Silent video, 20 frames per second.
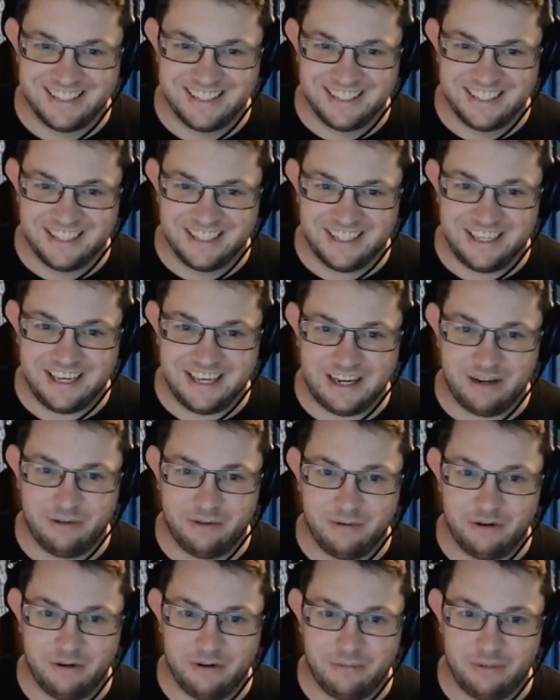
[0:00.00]
Yeah, well,
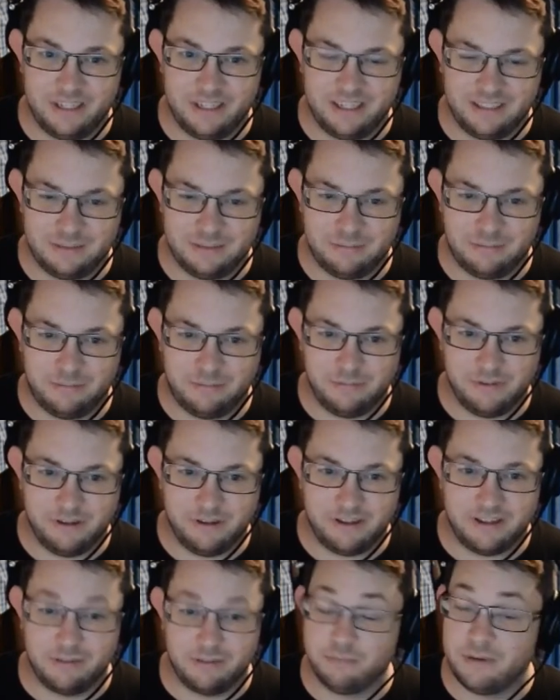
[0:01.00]
because
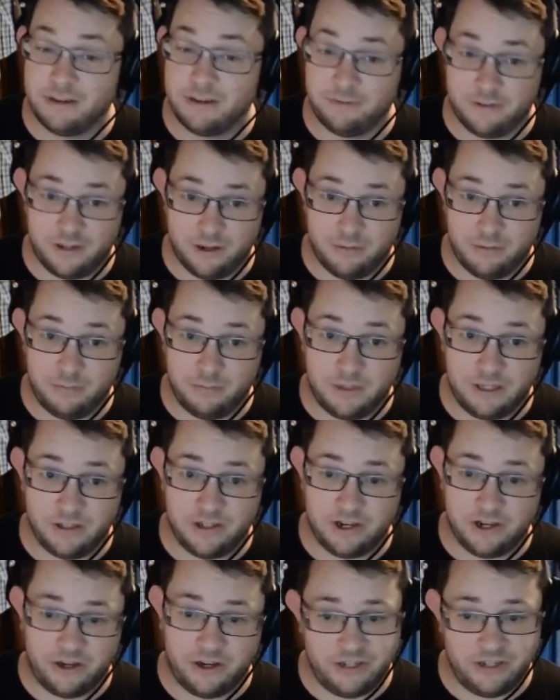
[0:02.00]
Buffalo Bill
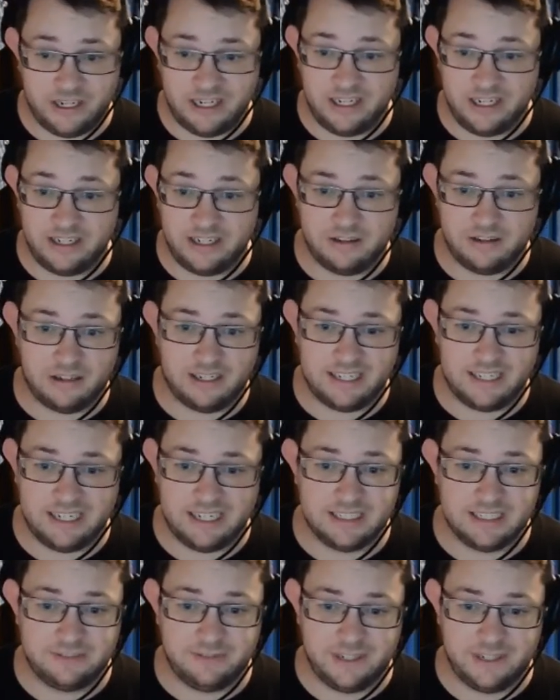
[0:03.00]
Cody, I guess,
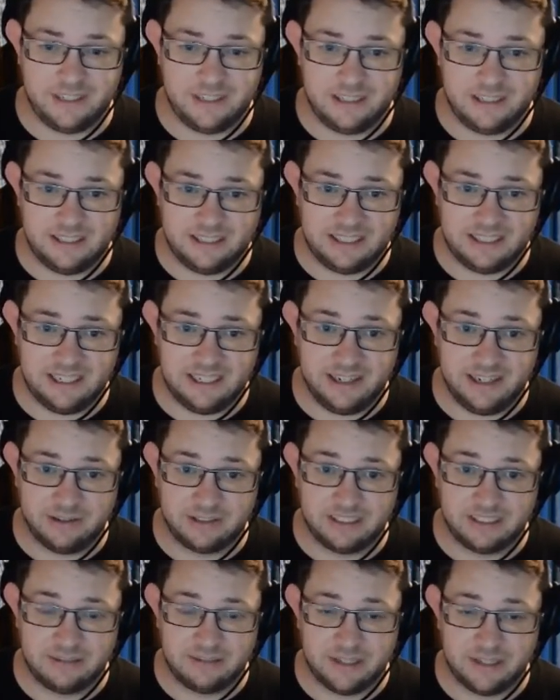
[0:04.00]
founded the city or
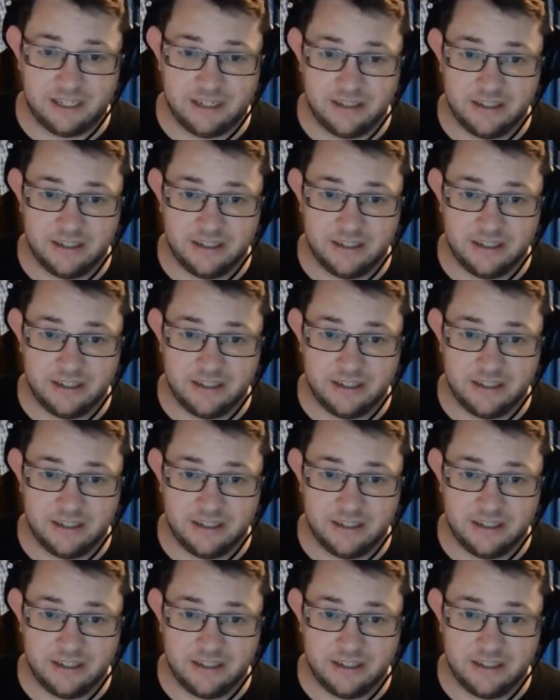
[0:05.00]
something.